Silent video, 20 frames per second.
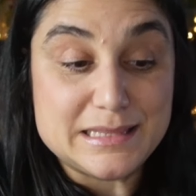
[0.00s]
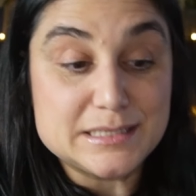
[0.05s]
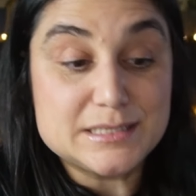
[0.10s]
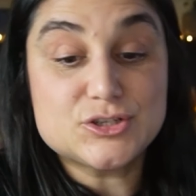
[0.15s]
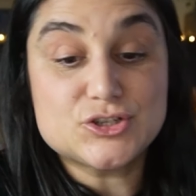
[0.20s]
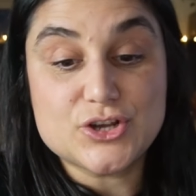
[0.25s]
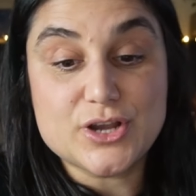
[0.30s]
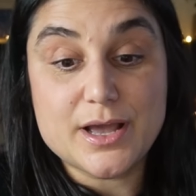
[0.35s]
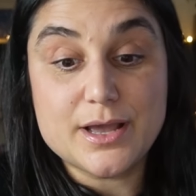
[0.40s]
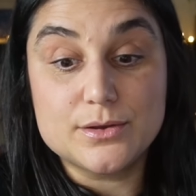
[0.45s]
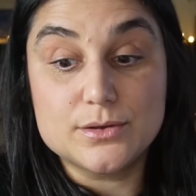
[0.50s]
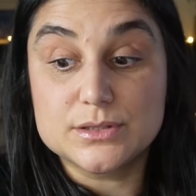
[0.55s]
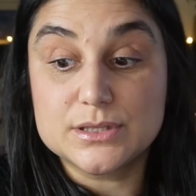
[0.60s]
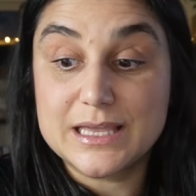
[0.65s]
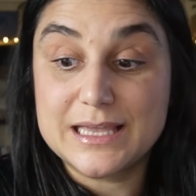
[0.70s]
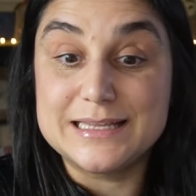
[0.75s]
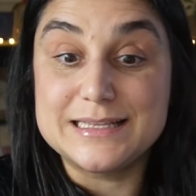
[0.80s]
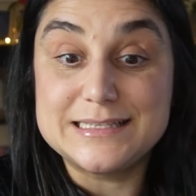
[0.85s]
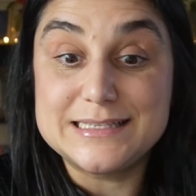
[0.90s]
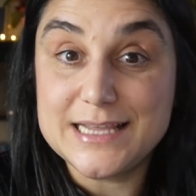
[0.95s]
this
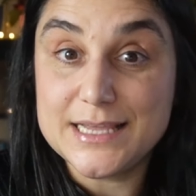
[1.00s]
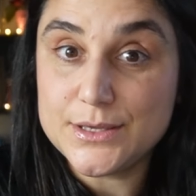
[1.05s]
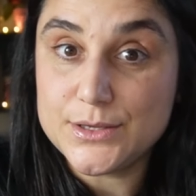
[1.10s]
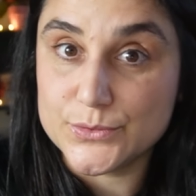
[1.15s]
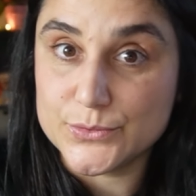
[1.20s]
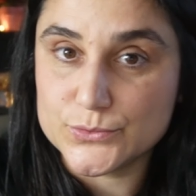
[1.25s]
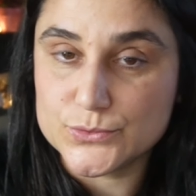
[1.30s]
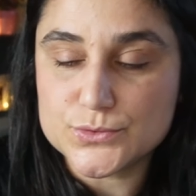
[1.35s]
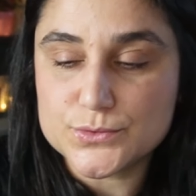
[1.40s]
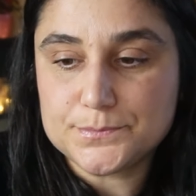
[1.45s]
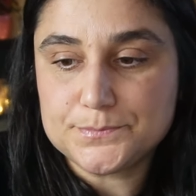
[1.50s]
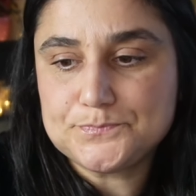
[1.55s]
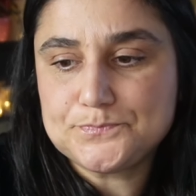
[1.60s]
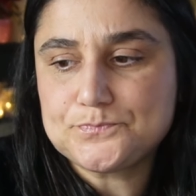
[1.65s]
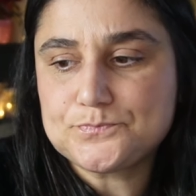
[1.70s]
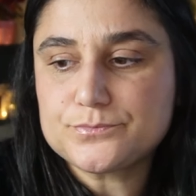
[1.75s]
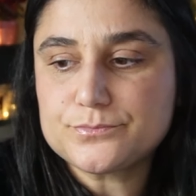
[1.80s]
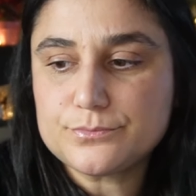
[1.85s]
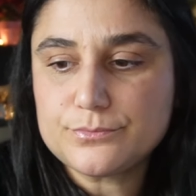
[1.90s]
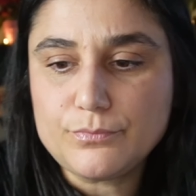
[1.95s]
child continues
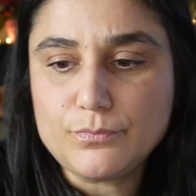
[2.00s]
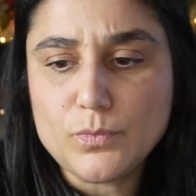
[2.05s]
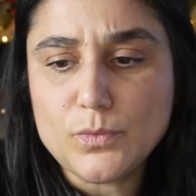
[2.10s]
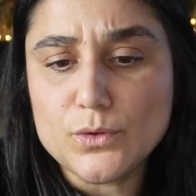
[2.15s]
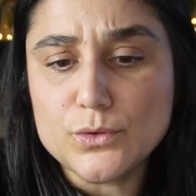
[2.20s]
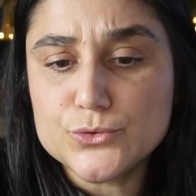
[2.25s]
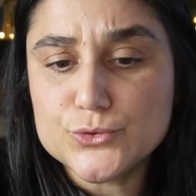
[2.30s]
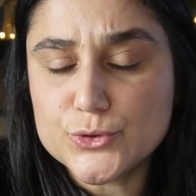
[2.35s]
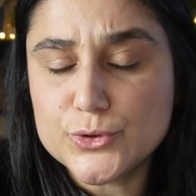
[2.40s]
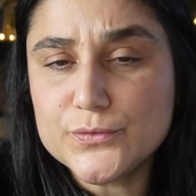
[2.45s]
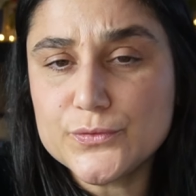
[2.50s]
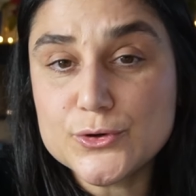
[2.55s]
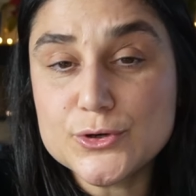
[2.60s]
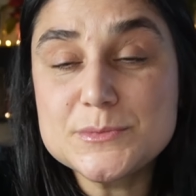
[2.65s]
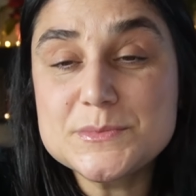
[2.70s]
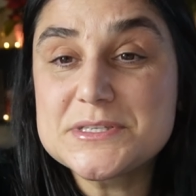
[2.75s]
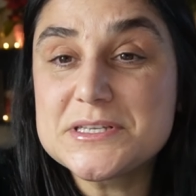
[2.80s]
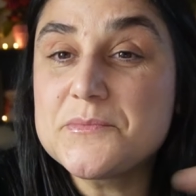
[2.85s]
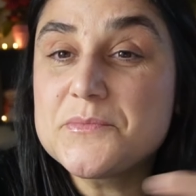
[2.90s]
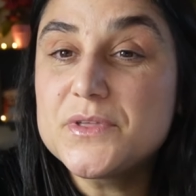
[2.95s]
to
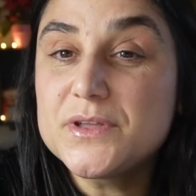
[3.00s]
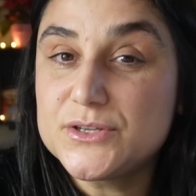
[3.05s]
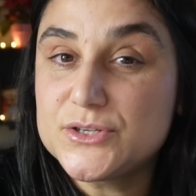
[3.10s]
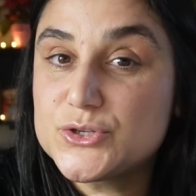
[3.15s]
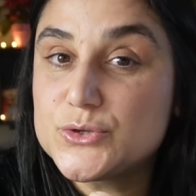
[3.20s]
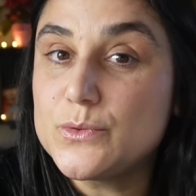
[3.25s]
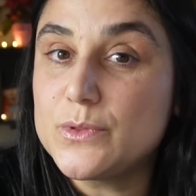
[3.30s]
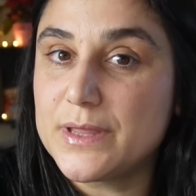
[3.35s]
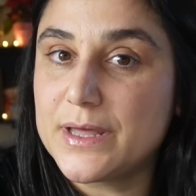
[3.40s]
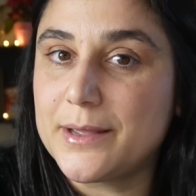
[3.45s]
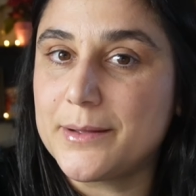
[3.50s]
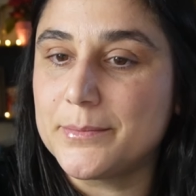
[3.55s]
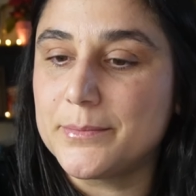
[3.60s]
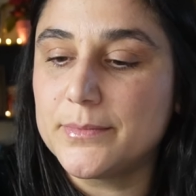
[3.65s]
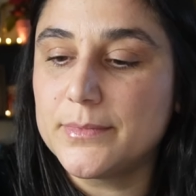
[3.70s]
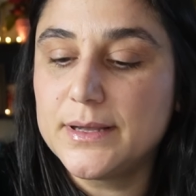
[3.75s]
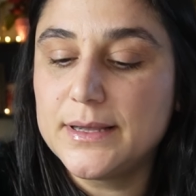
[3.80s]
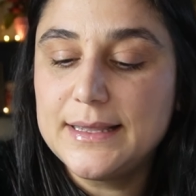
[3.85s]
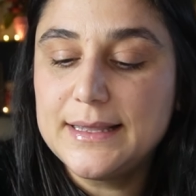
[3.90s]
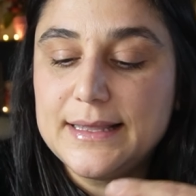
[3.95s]
affirm something to
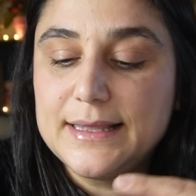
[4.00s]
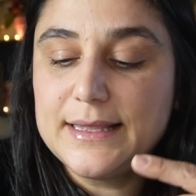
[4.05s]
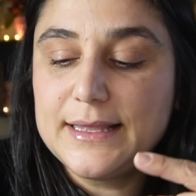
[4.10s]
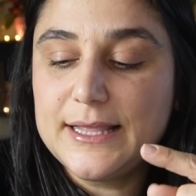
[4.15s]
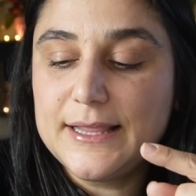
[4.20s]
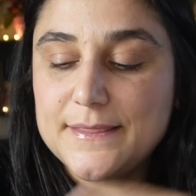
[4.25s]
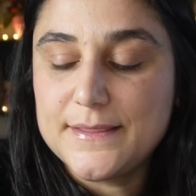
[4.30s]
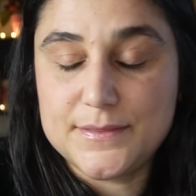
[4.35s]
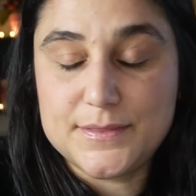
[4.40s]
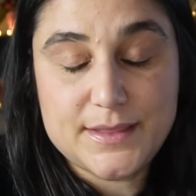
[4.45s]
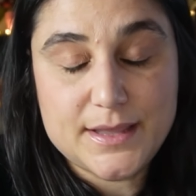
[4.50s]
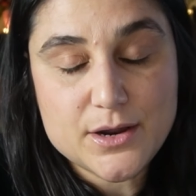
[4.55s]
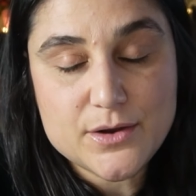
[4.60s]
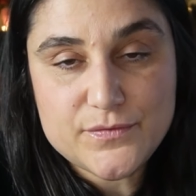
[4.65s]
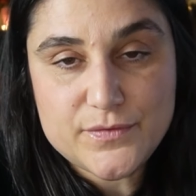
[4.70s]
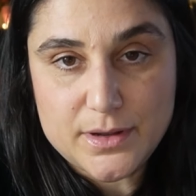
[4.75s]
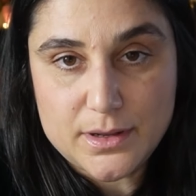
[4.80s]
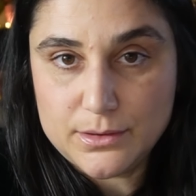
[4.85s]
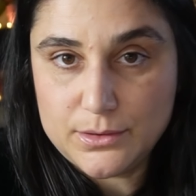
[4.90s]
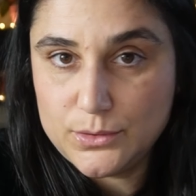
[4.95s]
them, that their
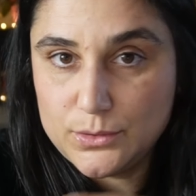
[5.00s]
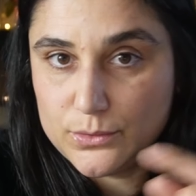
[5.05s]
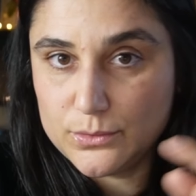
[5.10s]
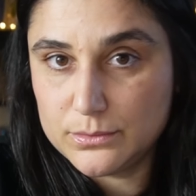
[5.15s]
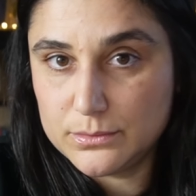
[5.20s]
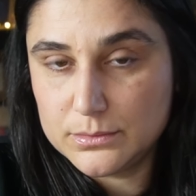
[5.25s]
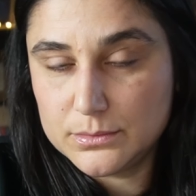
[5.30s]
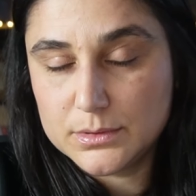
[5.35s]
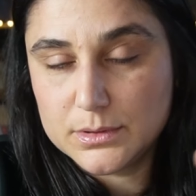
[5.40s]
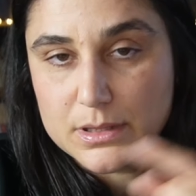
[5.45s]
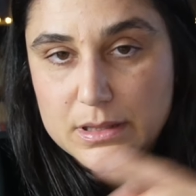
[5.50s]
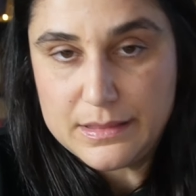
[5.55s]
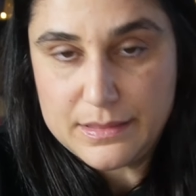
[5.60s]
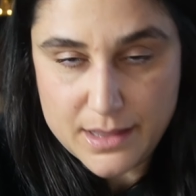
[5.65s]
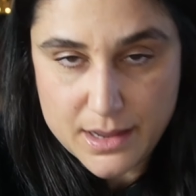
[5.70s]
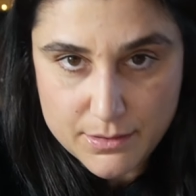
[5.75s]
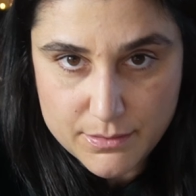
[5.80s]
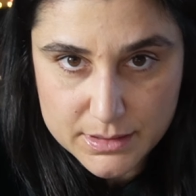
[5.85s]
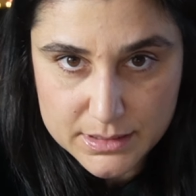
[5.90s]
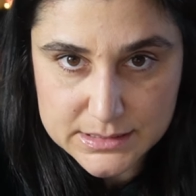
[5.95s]
value,
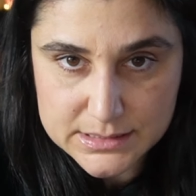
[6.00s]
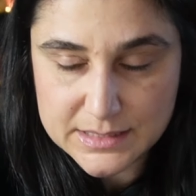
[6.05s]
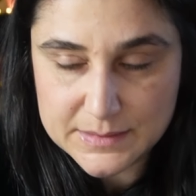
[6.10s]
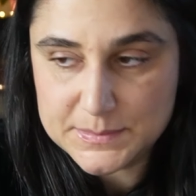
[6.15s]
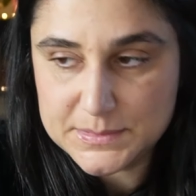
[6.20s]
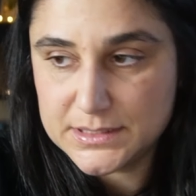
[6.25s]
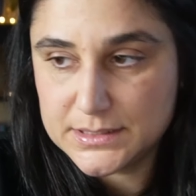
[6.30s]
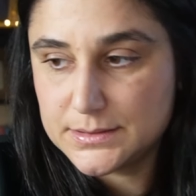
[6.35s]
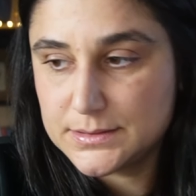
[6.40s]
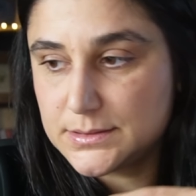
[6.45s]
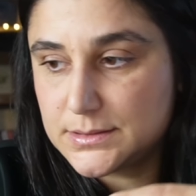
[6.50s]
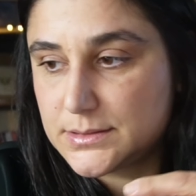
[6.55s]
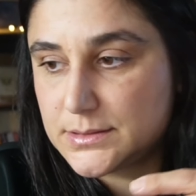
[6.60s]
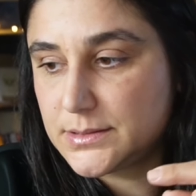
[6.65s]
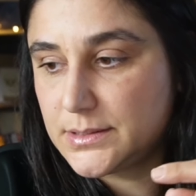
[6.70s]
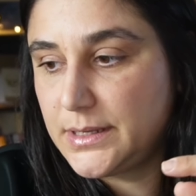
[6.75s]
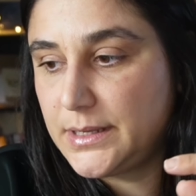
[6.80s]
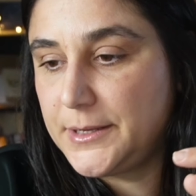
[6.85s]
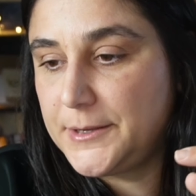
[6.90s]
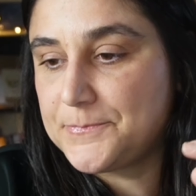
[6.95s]
their
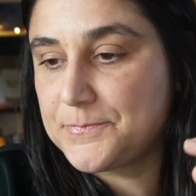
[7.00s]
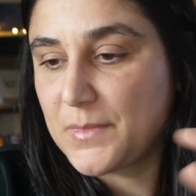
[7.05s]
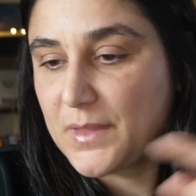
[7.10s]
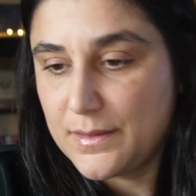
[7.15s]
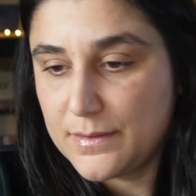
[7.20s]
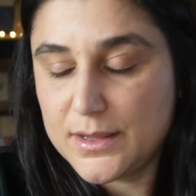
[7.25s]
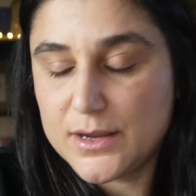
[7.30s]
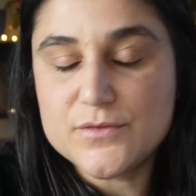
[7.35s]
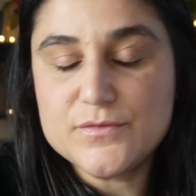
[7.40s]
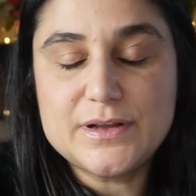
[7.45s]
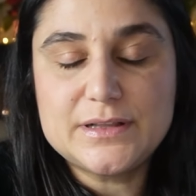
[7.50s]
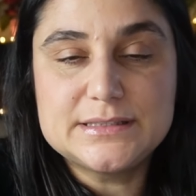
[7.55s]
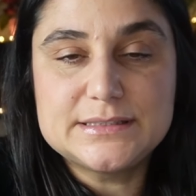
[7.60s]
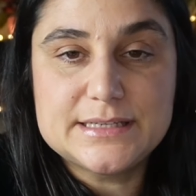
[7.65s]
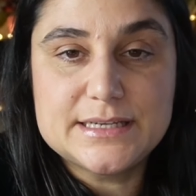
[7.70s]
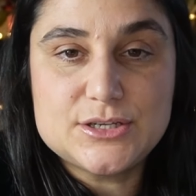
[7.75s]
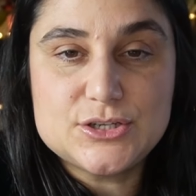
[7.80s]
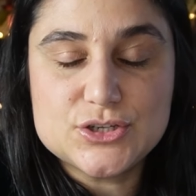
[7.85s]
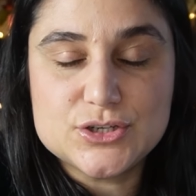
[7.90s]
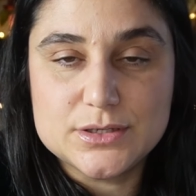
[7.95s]
acceptance, their
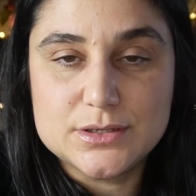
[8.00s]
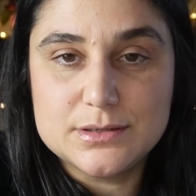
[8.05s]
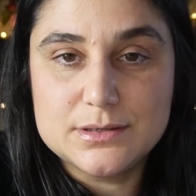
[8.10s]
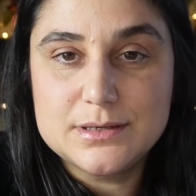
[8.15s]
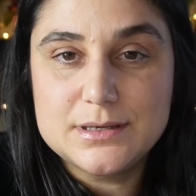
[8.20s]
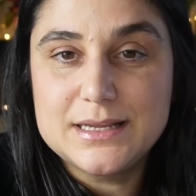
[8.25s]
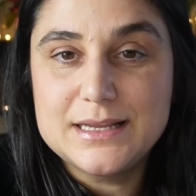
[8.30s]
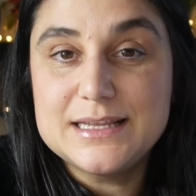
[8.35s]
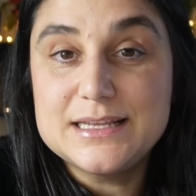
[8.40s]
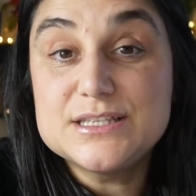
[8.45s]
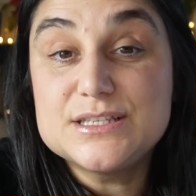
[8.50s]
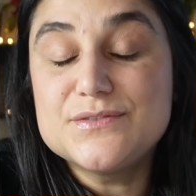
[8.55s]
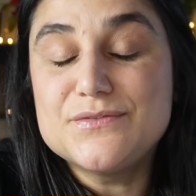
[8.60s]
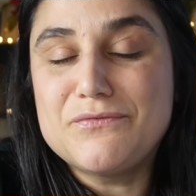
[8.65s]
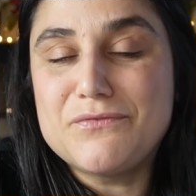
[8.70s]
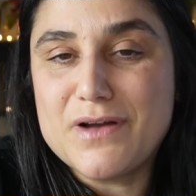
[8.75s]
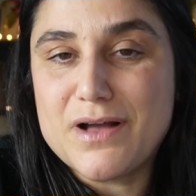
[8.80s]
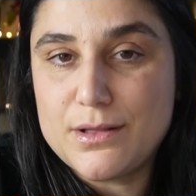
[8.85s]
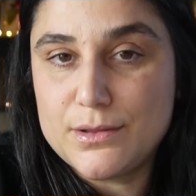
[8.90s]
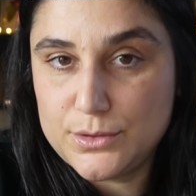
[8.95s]
validation is
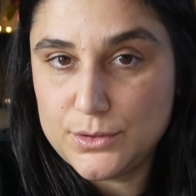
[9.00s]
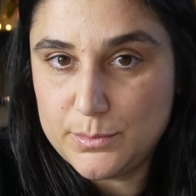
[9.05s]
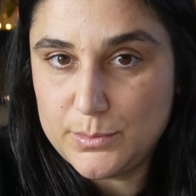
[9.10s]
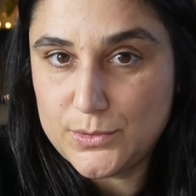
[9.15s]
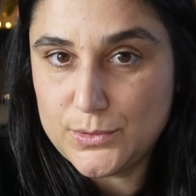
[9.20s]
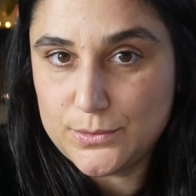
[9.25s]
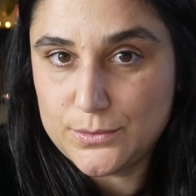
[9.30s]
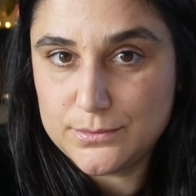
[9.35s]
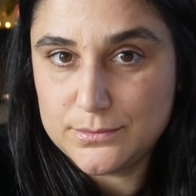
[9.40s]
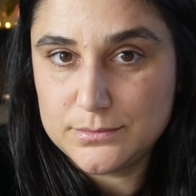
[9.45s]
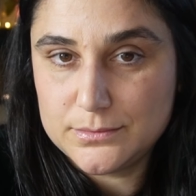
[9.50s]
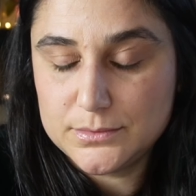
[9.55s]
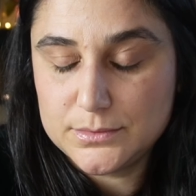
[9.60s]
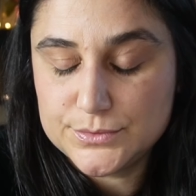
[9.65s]
valuable.